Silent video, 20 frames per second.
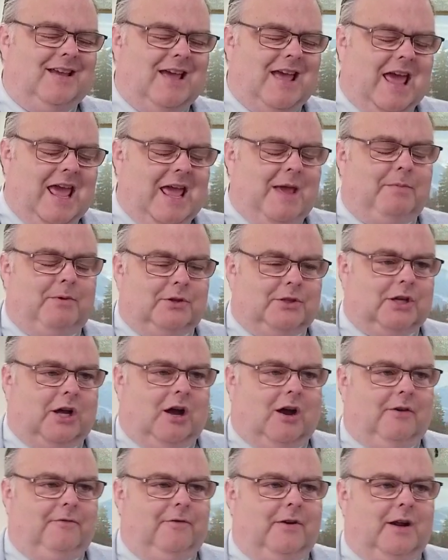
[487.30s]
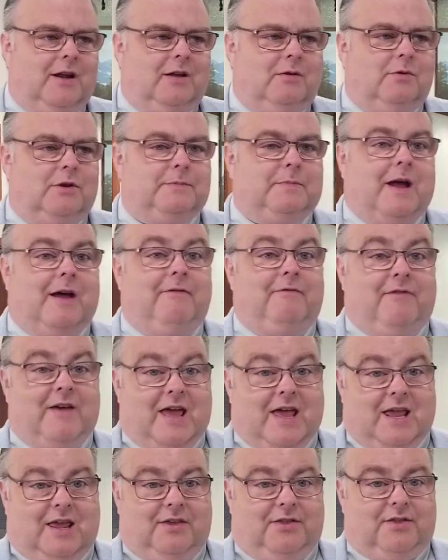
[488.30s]
Abel's offering was by
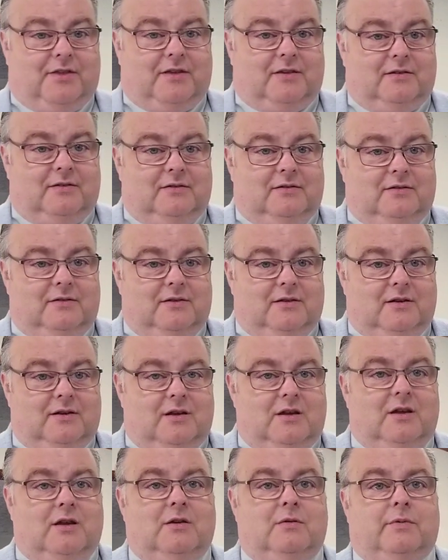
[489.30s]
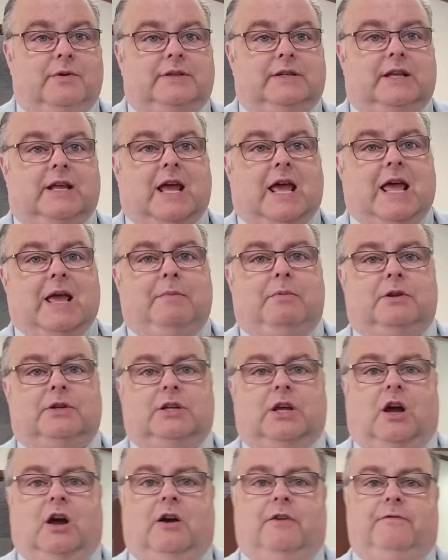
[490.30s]
faith. We see Abel's
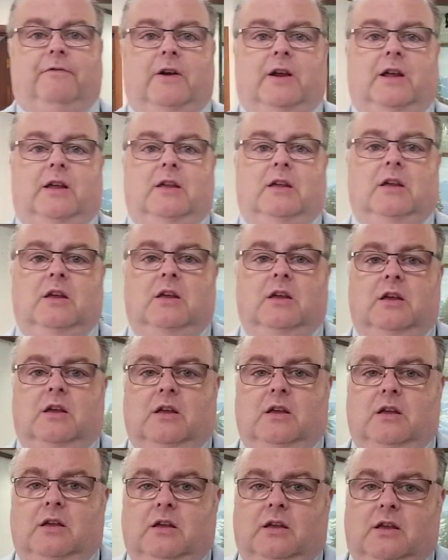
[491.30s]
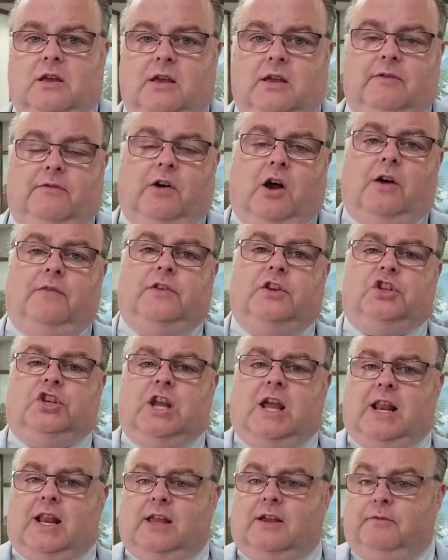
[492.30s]
offering involved the
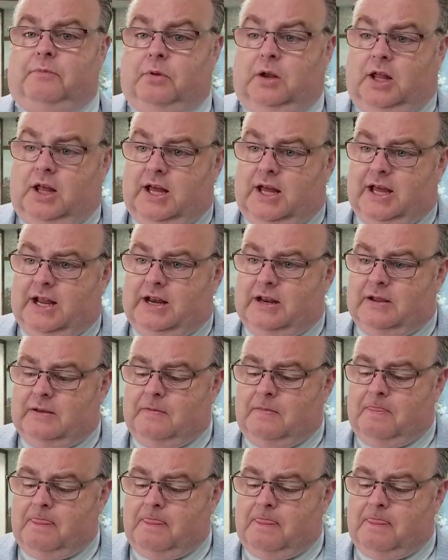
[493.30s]
shedding of blood.